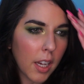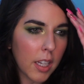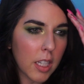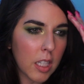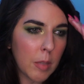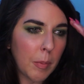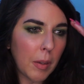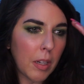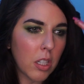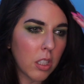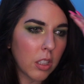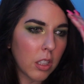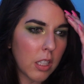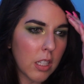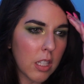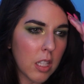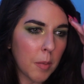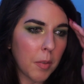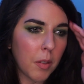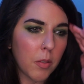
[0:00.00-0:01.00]

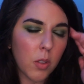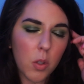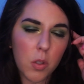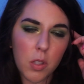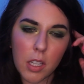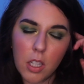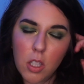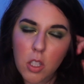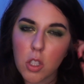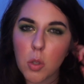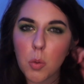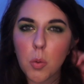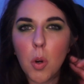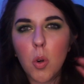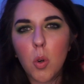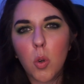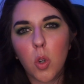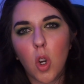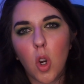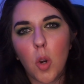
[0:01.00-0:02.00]
especially some of those like
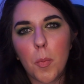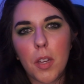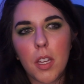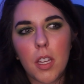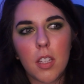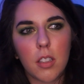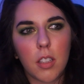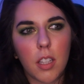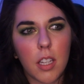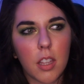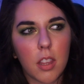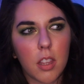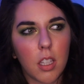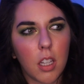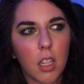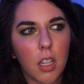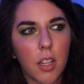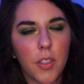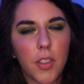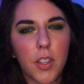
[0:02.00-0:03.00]
duochromy, like
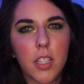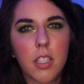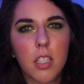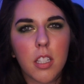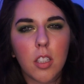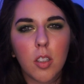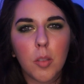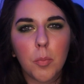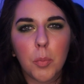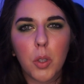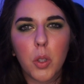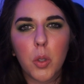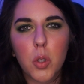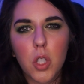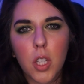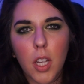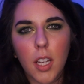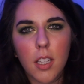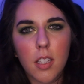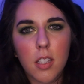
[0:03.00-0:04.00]
the, the teal blue
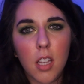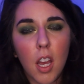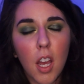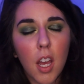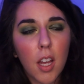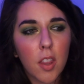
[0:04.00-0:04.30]
shades.